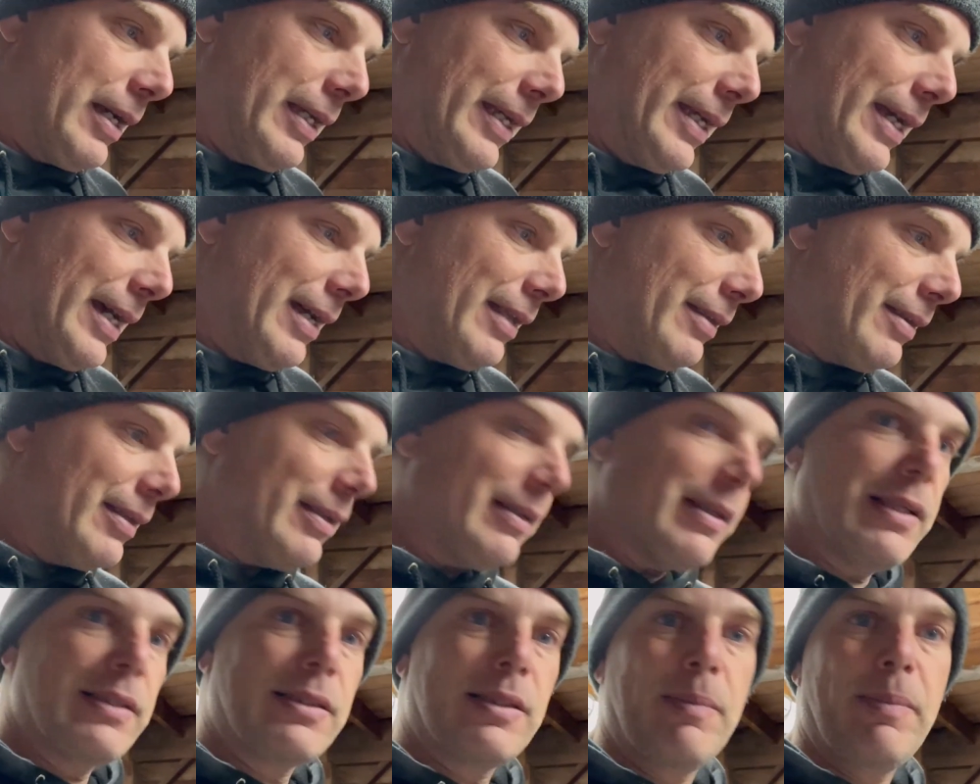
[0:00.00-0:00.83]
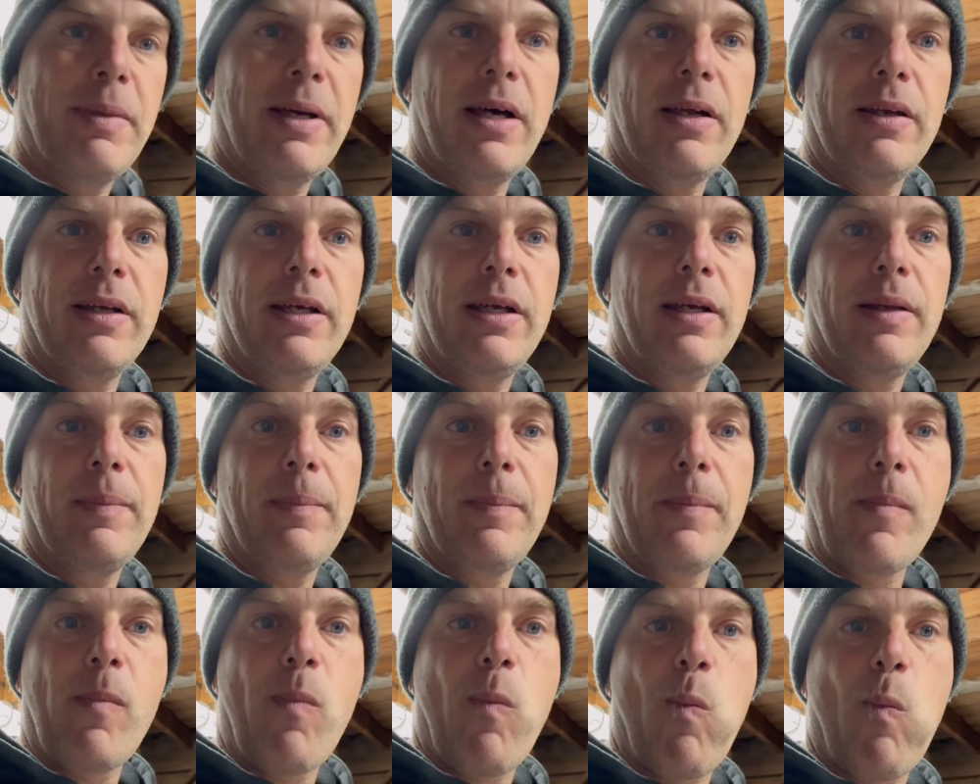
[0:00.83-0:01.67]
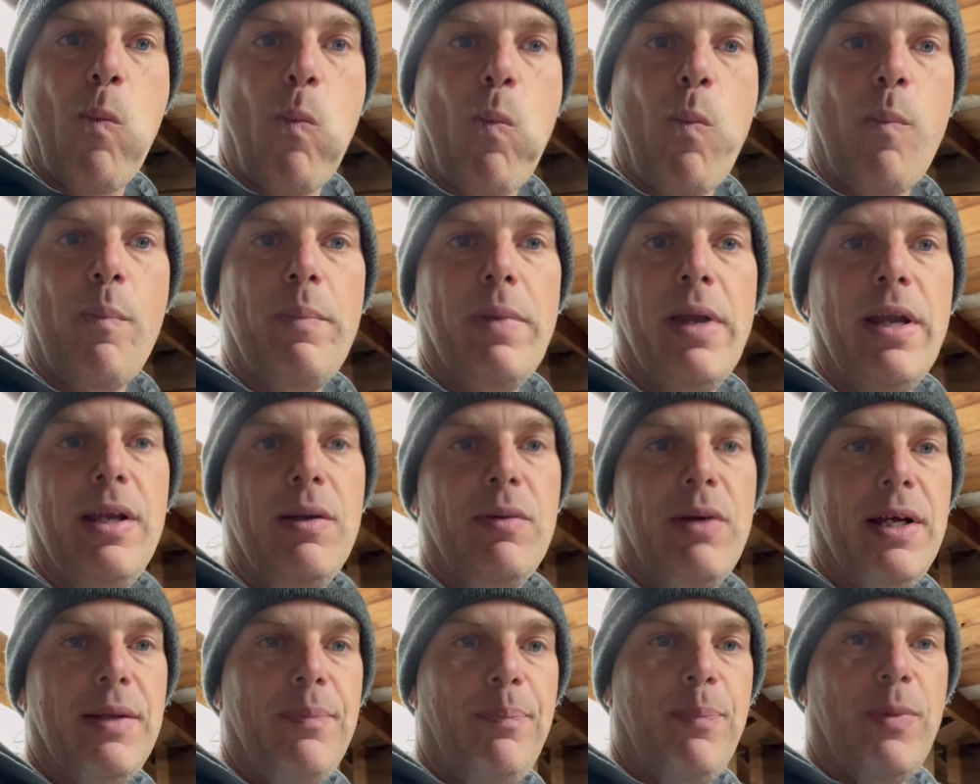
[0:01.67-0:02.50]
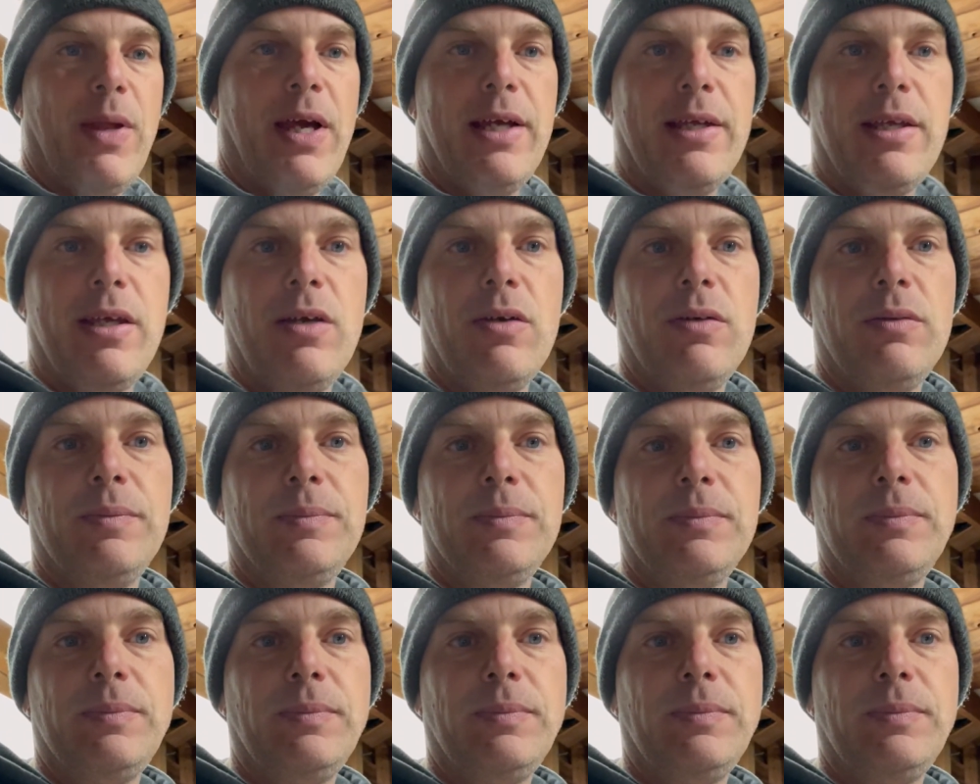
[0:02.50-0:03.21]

Yeah, I think that's about it. Anyway, thank you.